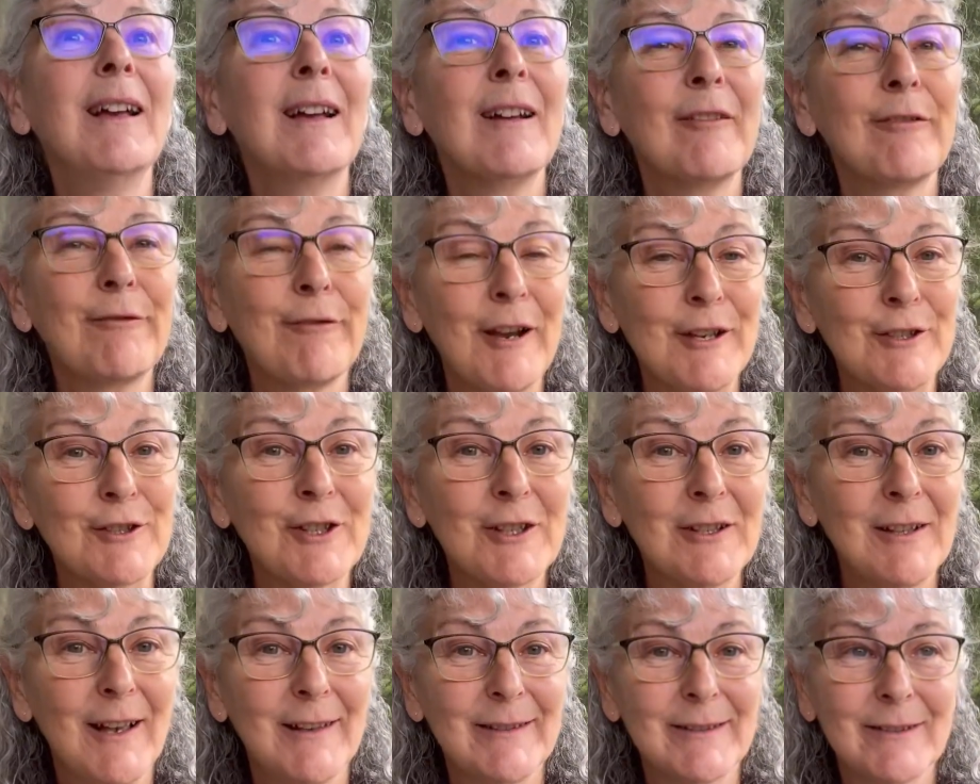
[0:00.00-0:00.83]
French
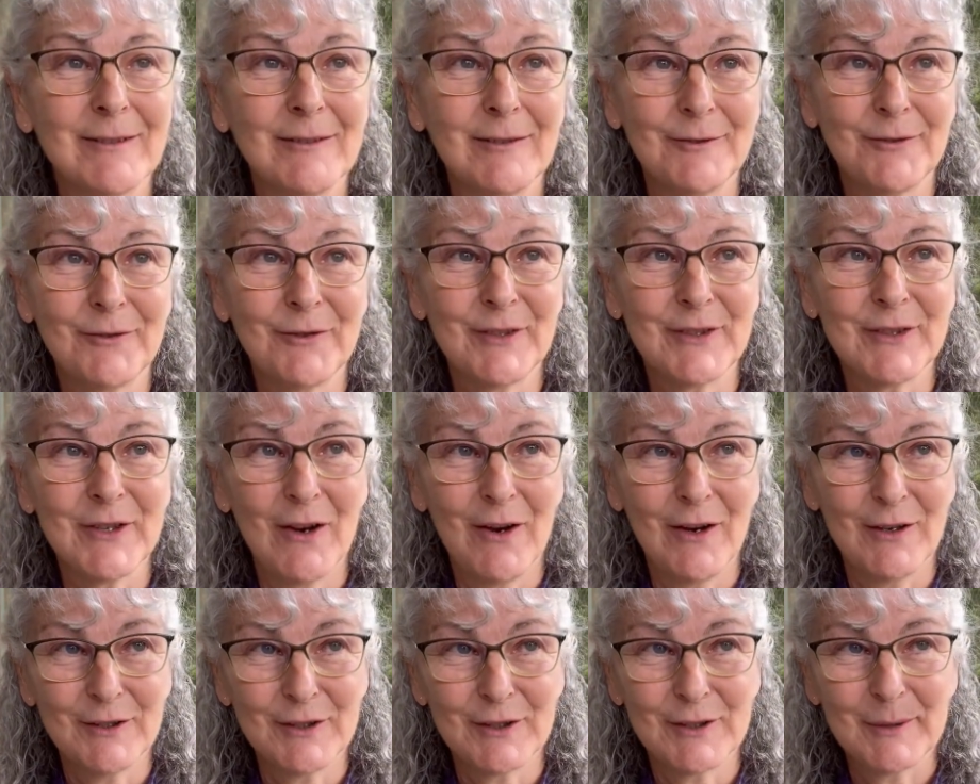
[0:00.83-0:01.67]
classical
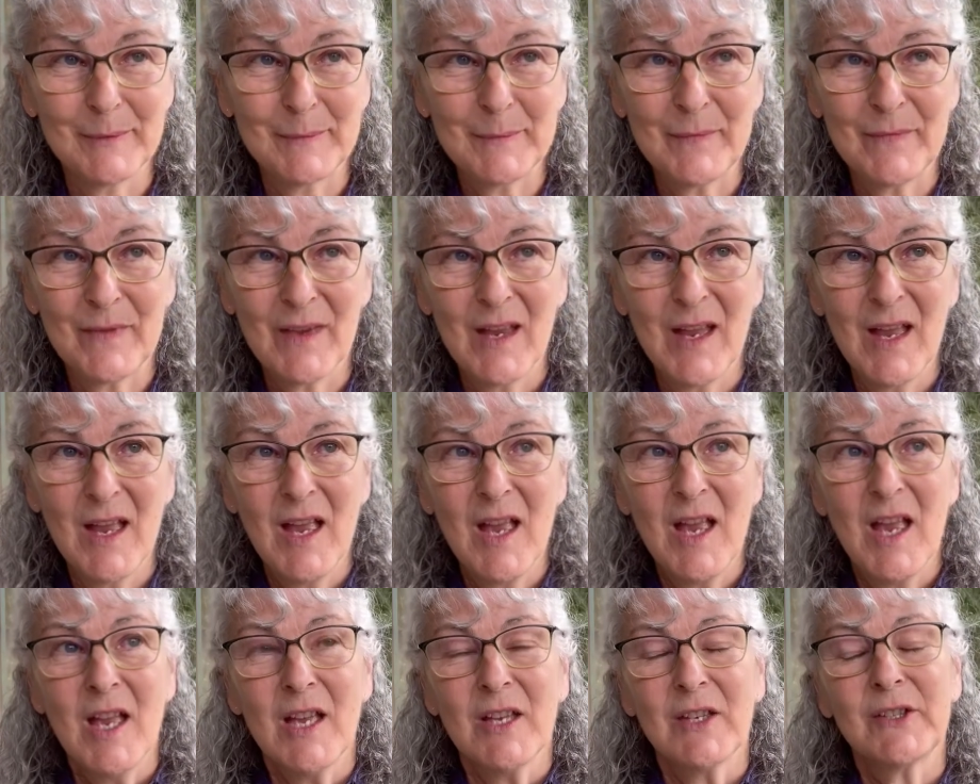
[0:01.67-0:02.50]
dressage?
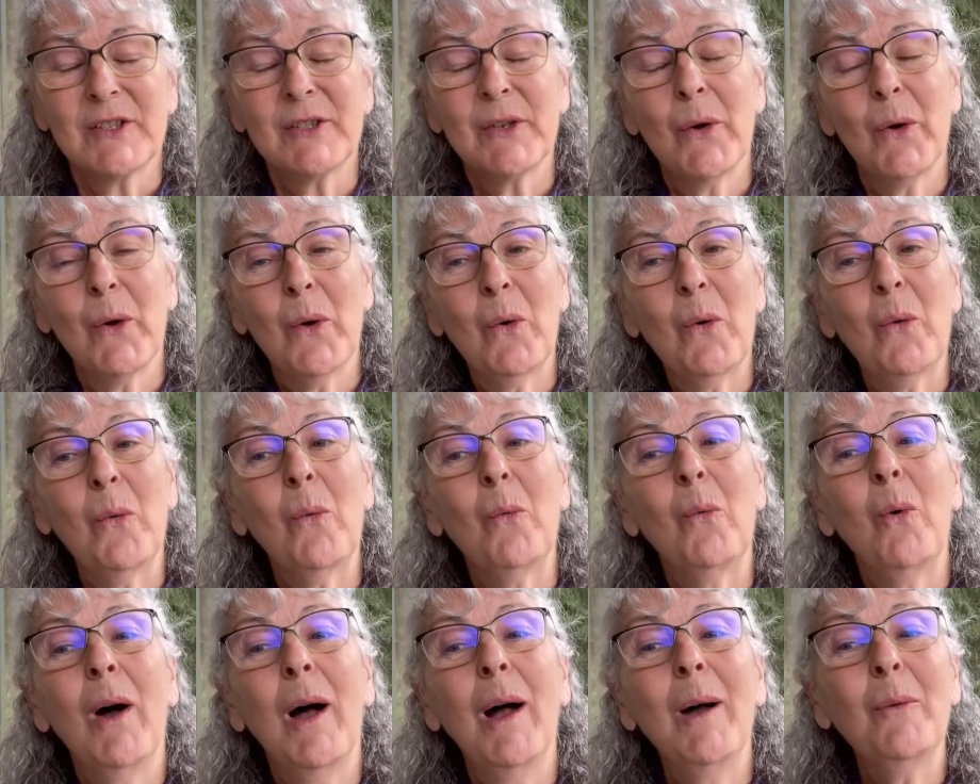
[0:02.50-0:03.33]
So
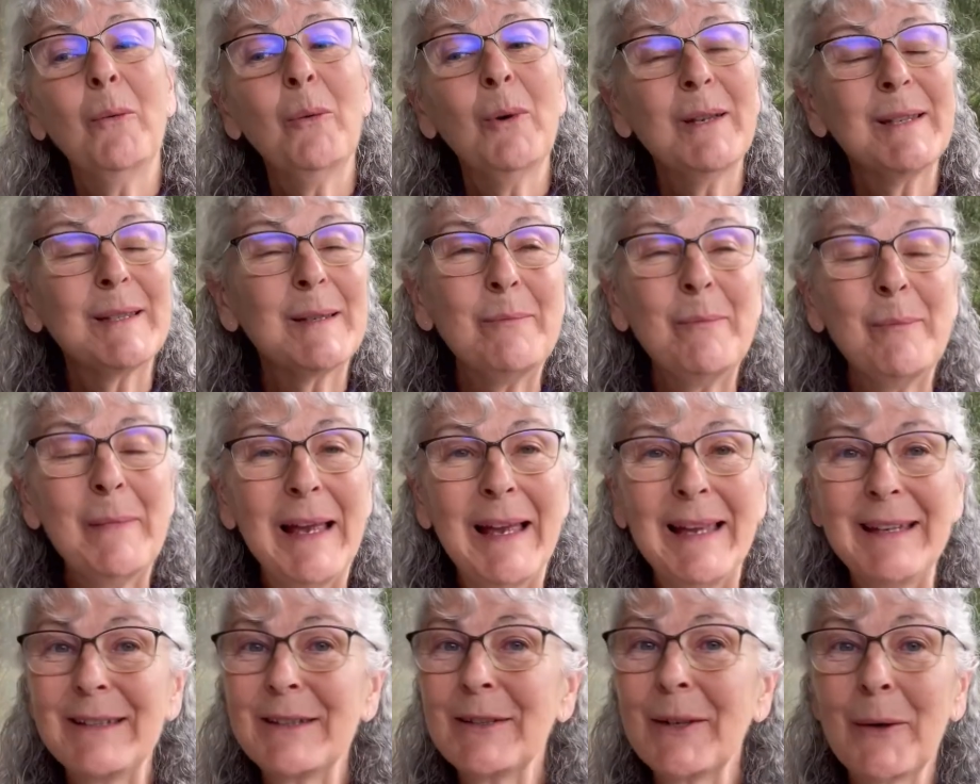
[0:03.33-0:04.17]
what was
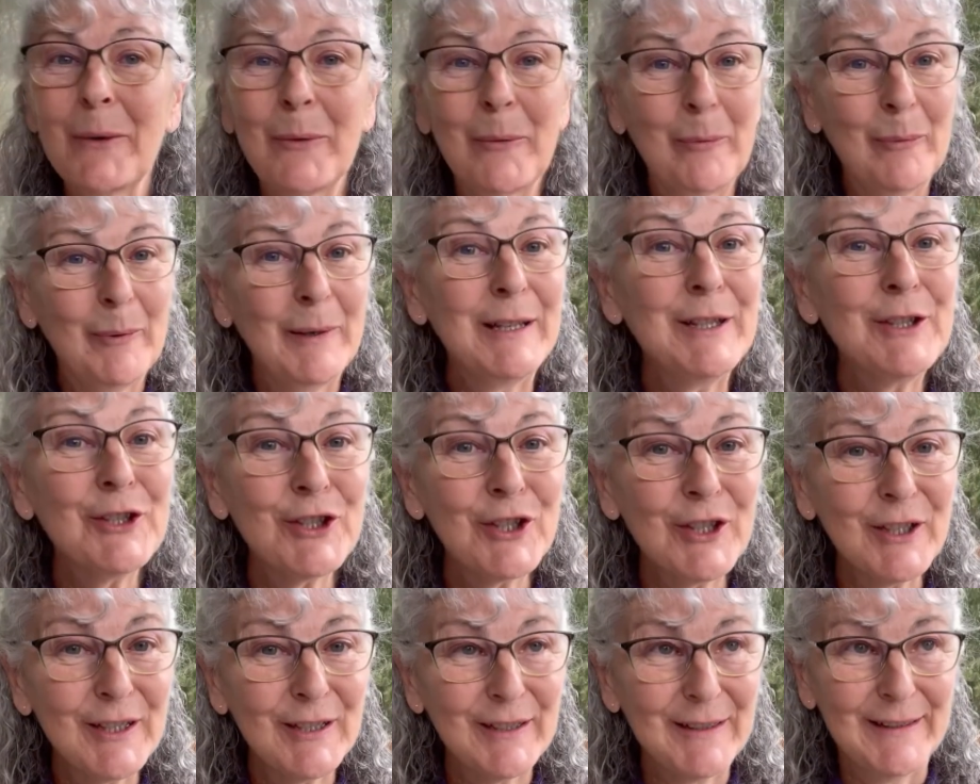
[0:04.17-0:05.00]
meant
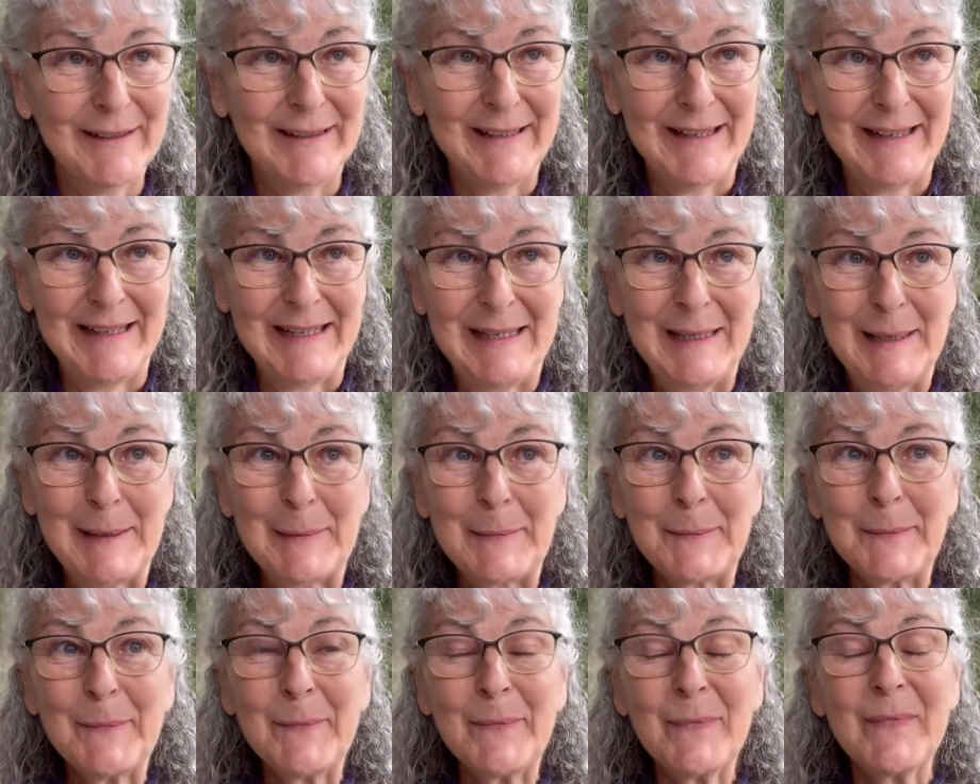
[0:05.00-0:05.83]
originally
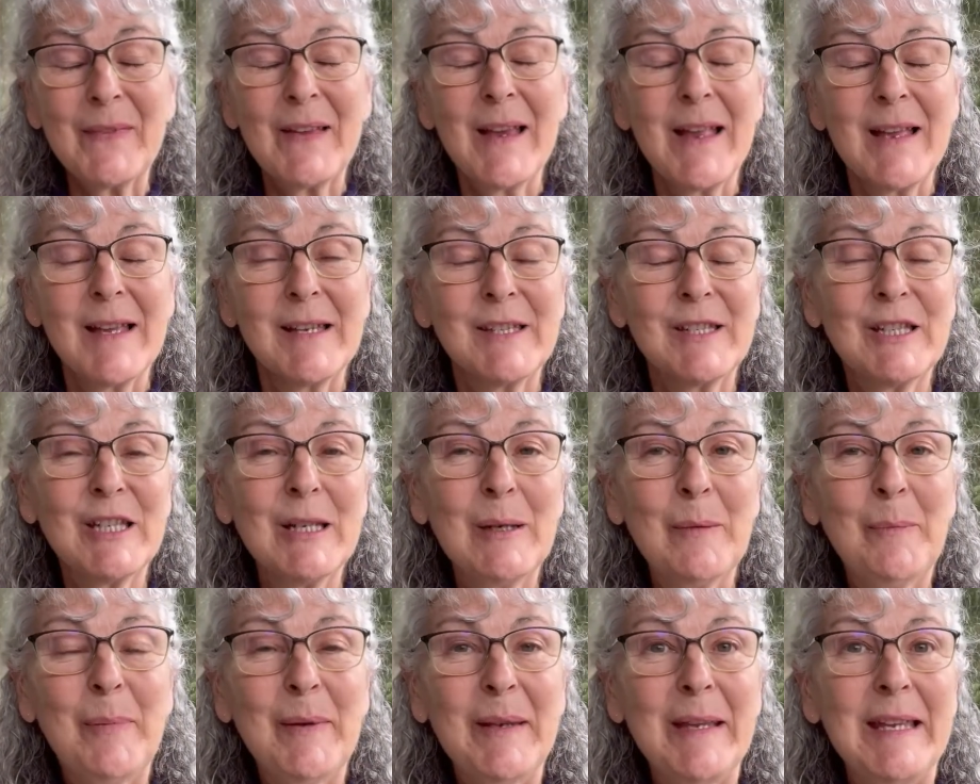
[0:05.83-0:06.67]

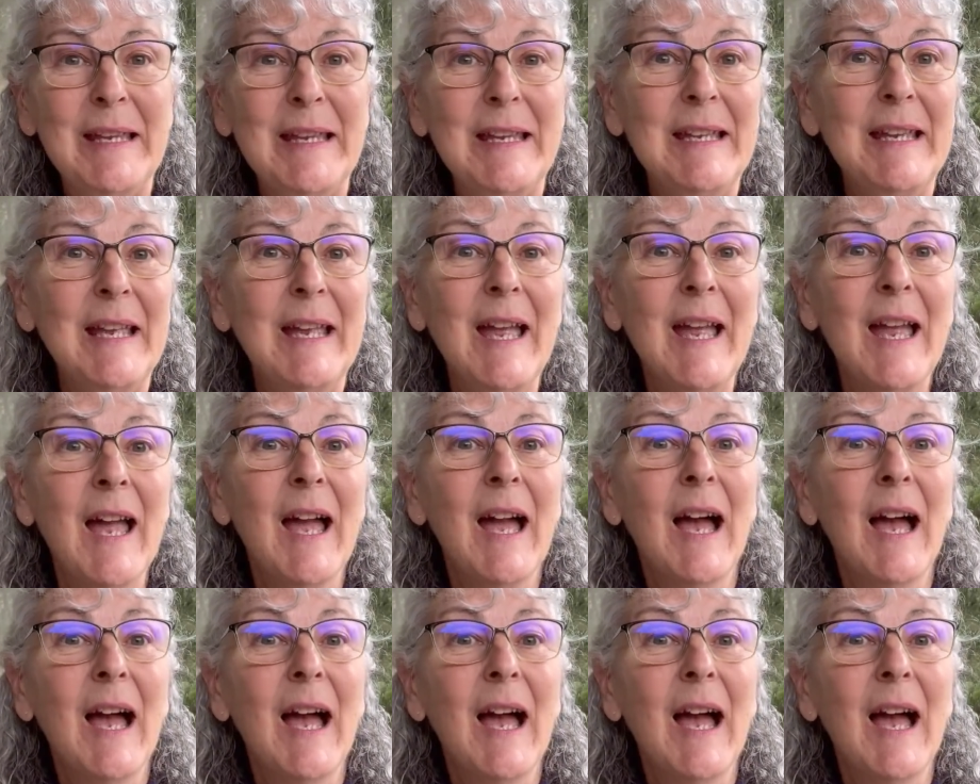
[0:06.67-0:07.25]
to be